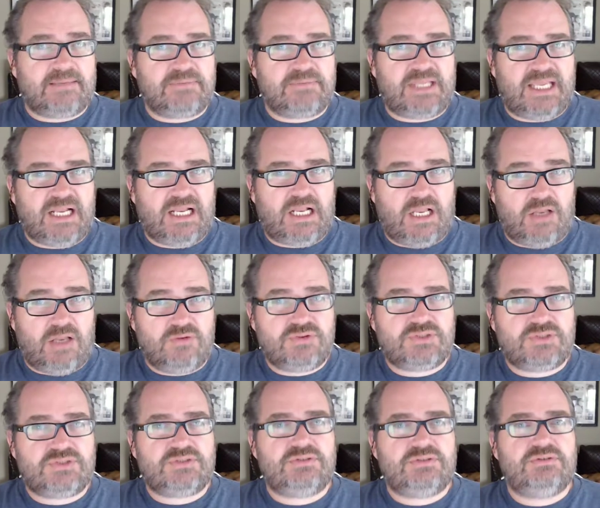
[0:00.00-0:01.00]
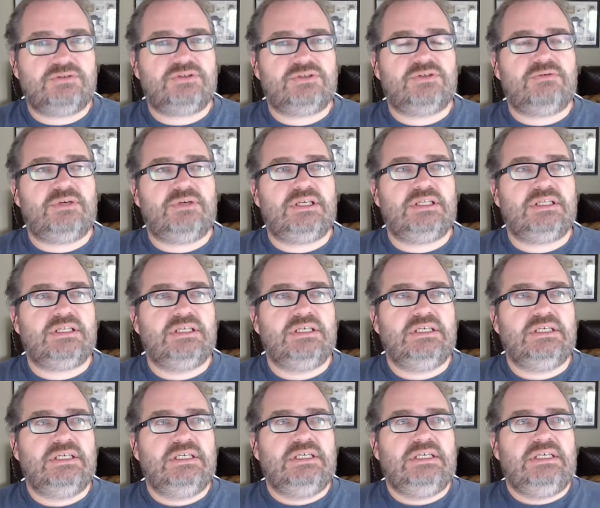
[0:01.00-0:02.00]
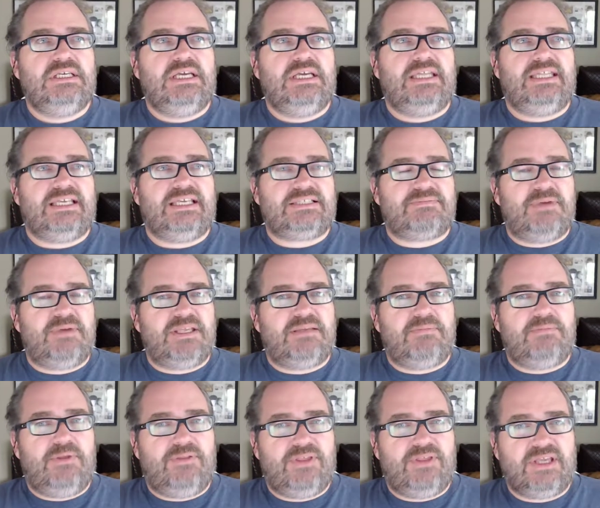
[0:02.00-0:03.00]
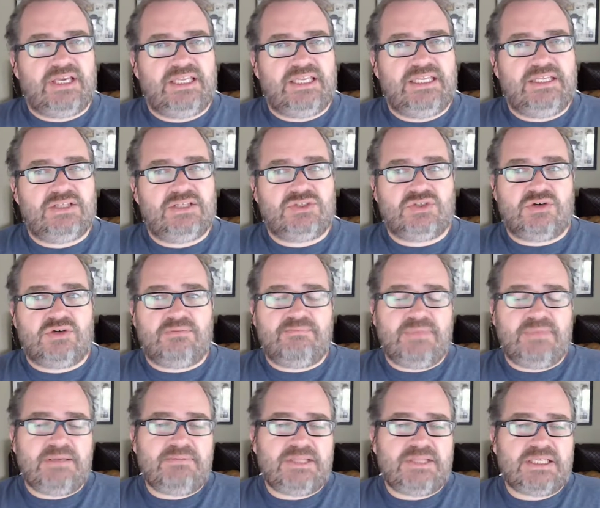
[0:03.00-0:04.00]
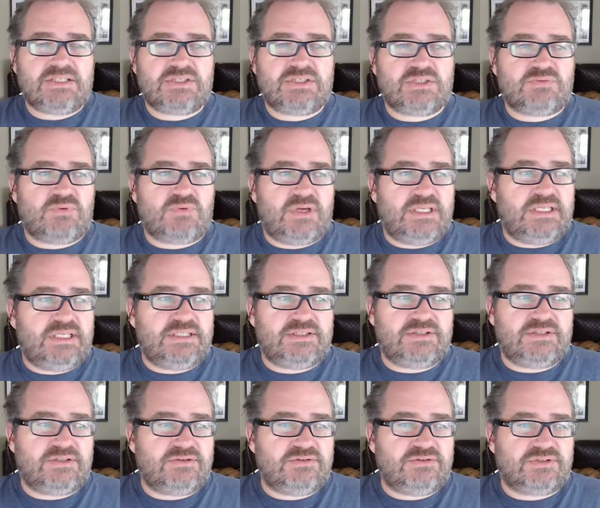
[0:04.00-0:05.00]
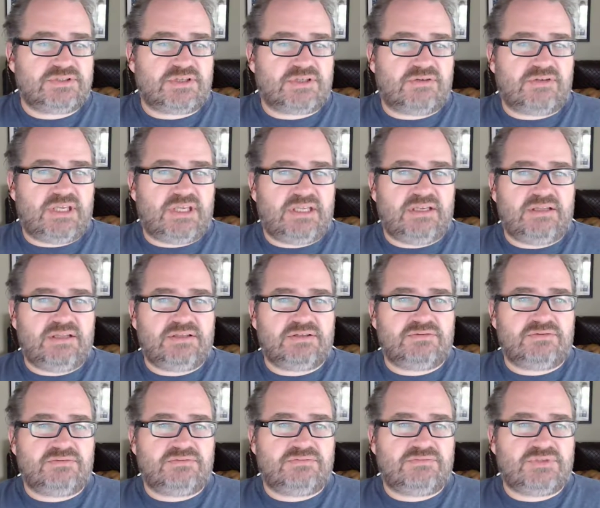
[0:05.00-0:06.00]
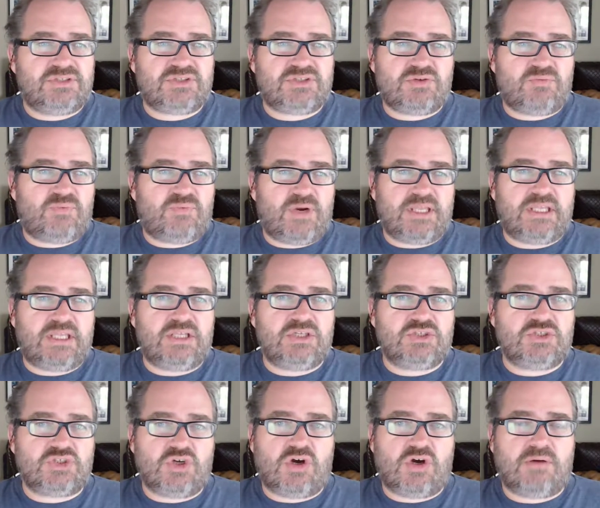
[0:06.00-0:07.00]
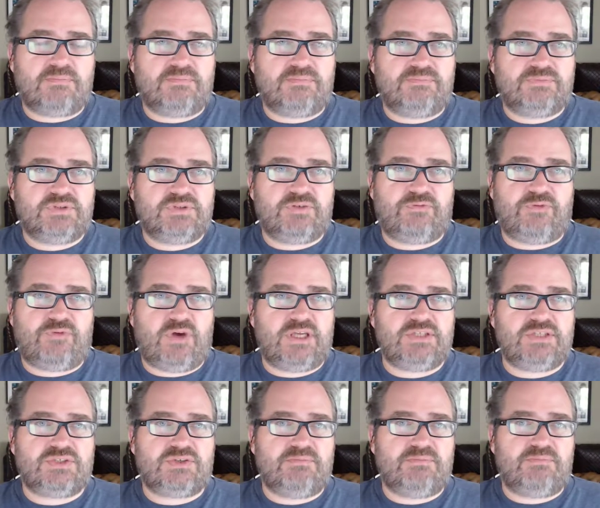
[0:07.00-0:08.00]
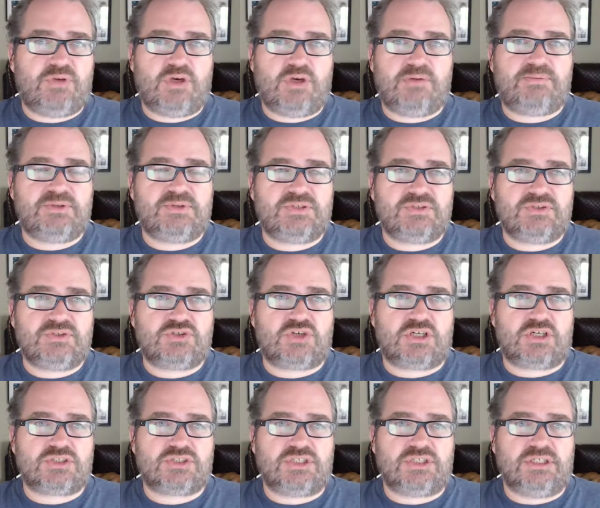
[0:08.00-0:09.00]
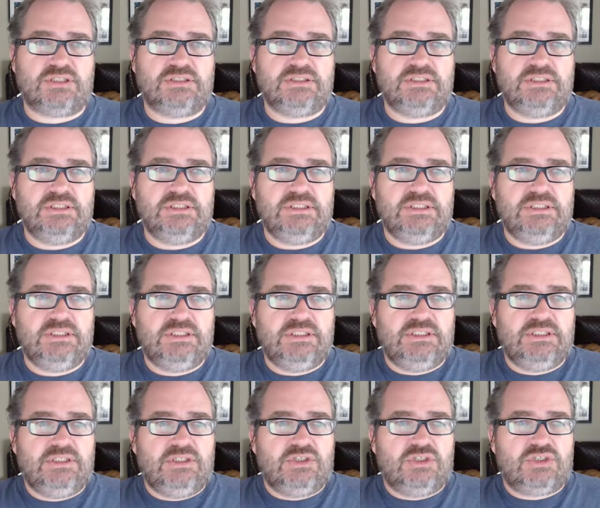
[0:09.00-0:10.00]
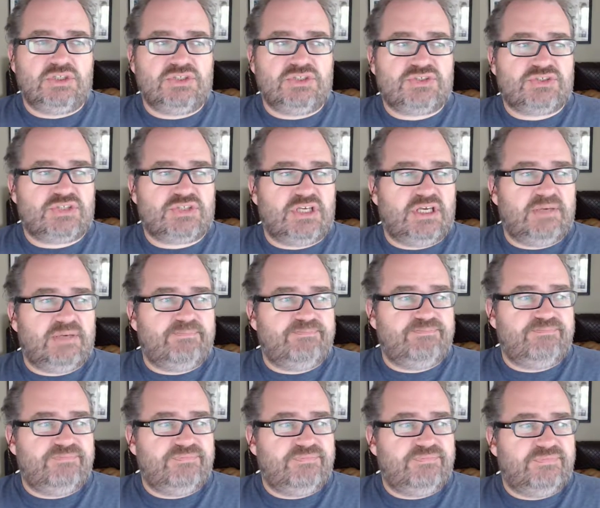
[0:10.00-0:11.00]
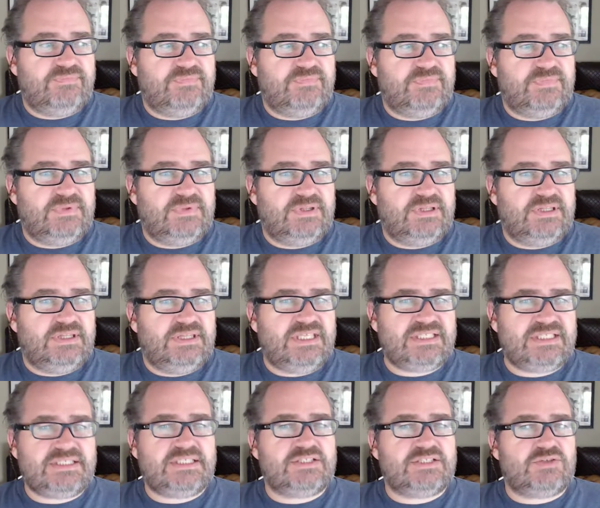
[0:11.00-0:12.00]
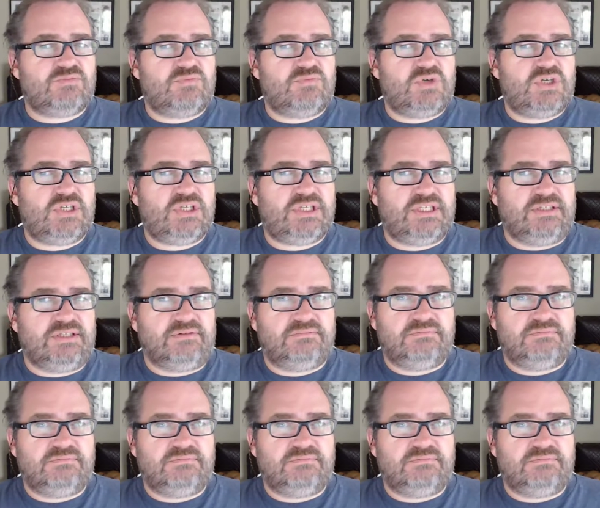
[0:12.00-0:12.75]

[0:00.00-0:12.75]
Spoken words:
I'm getting close to it. And that's making me think I need a job. Maybe that's just what I need to do. Just go get another, just a regular job to find some purpose and structure. Because this isn't working.